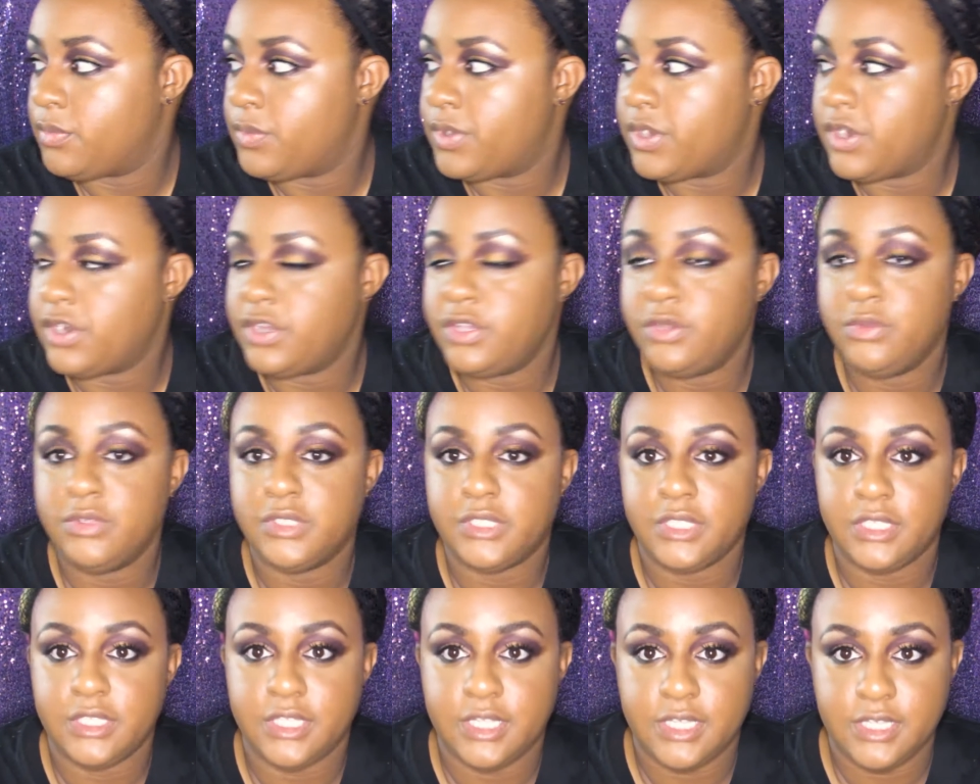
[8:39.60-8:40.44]
we're
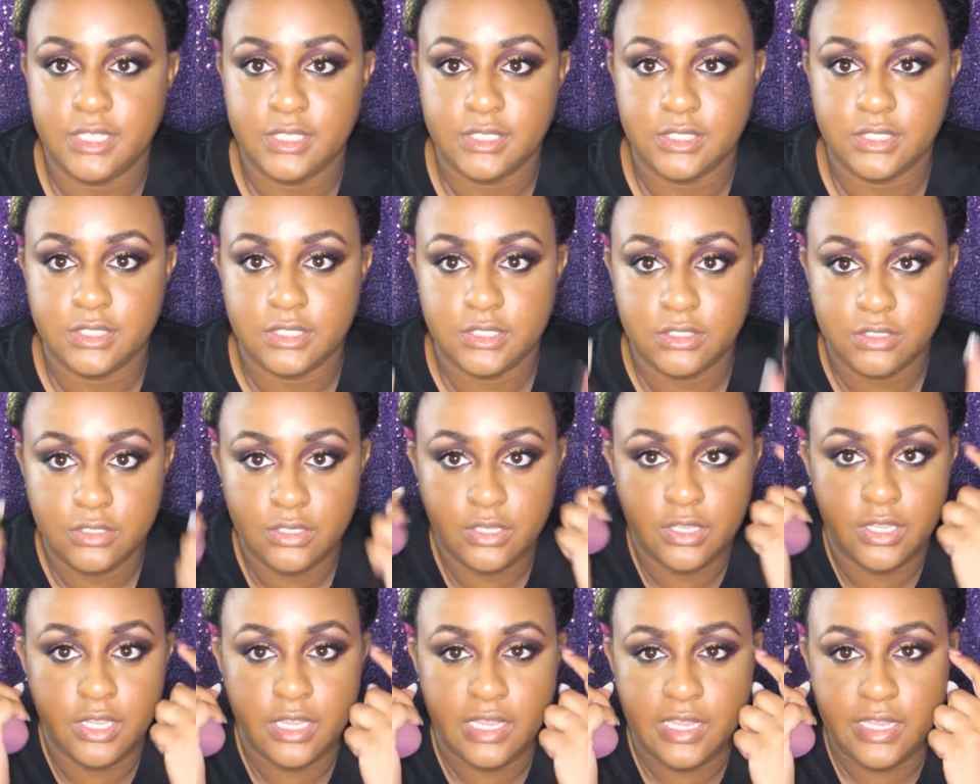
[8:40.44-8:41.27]
using this
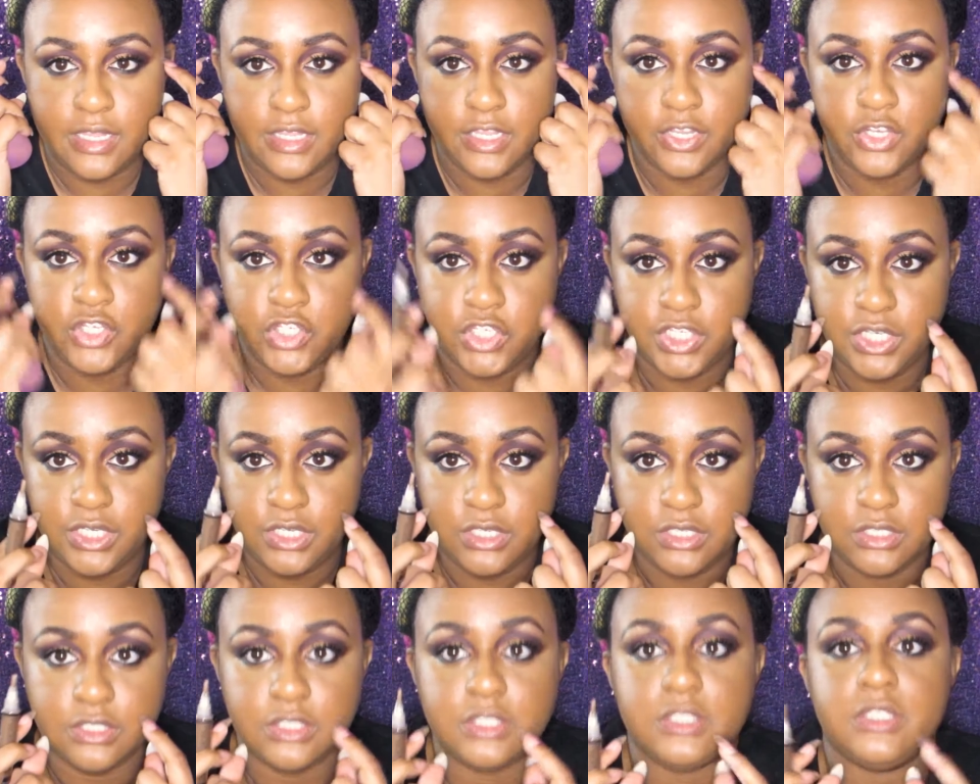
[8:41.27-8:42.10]
in the
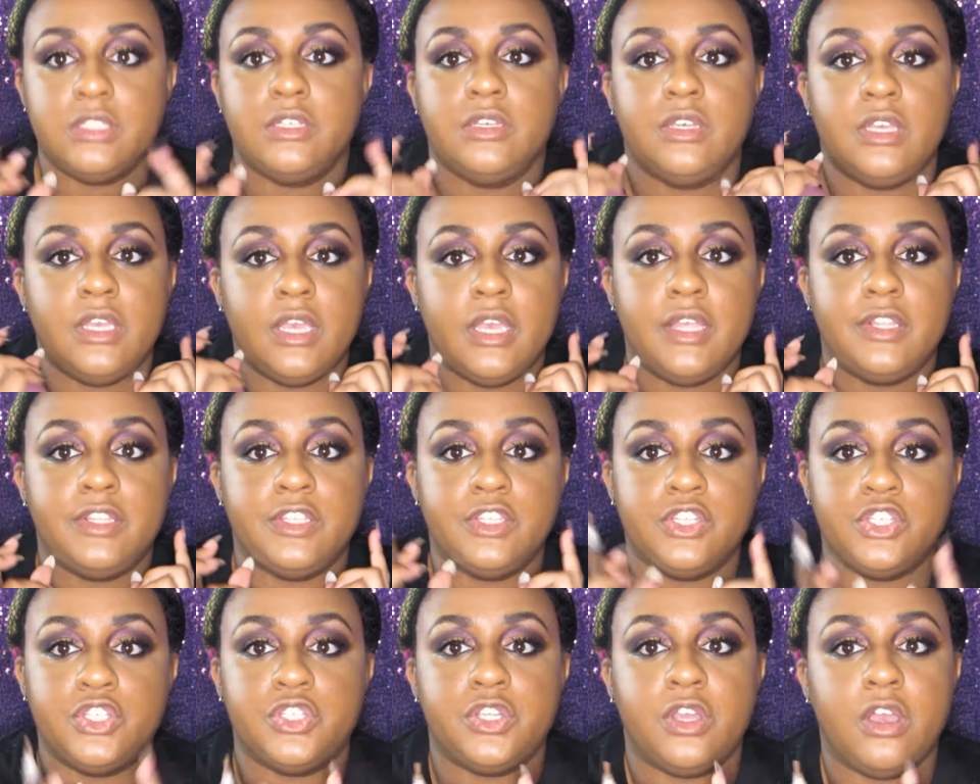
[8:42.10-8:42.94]
cheeks, the
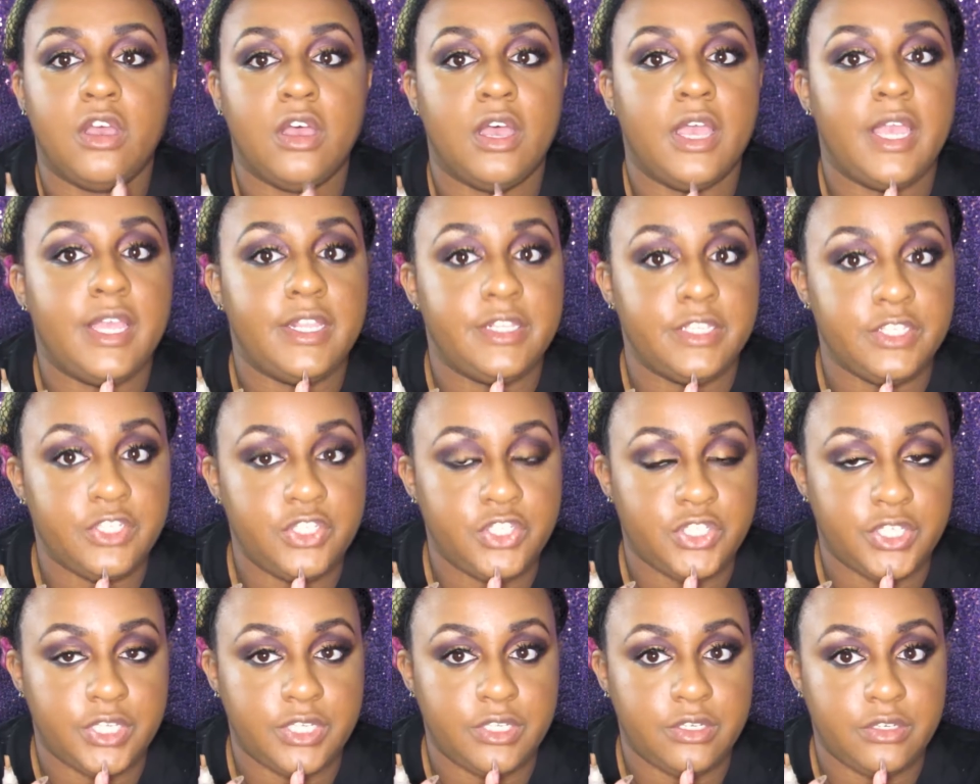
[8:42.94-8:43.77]
jaw, and the
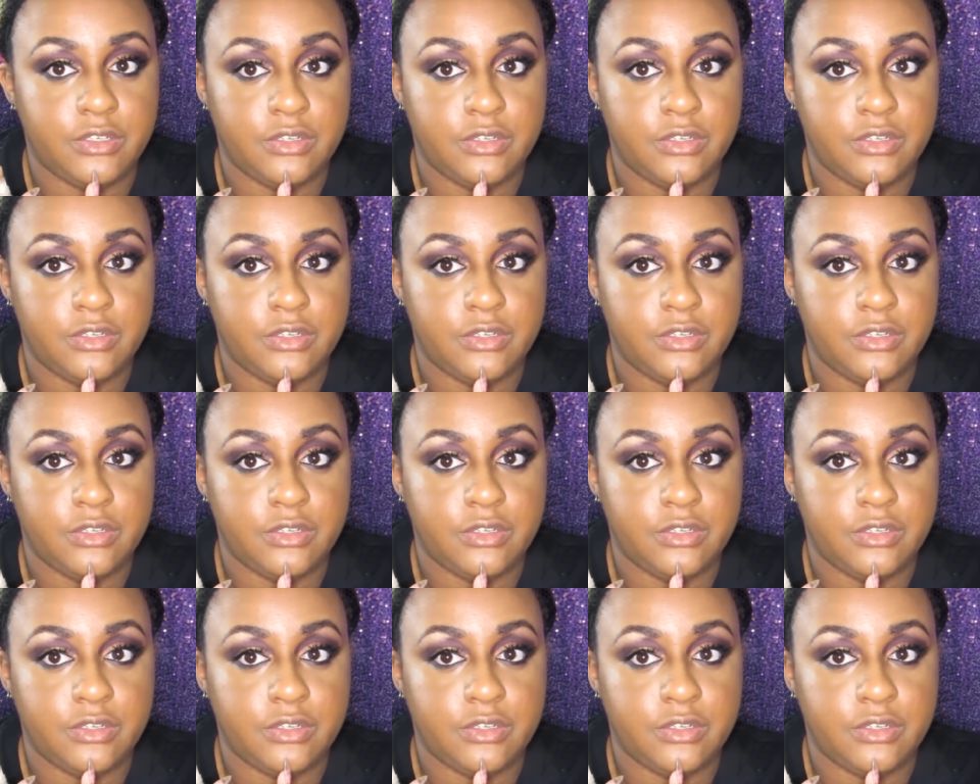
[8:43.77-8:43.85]
chin.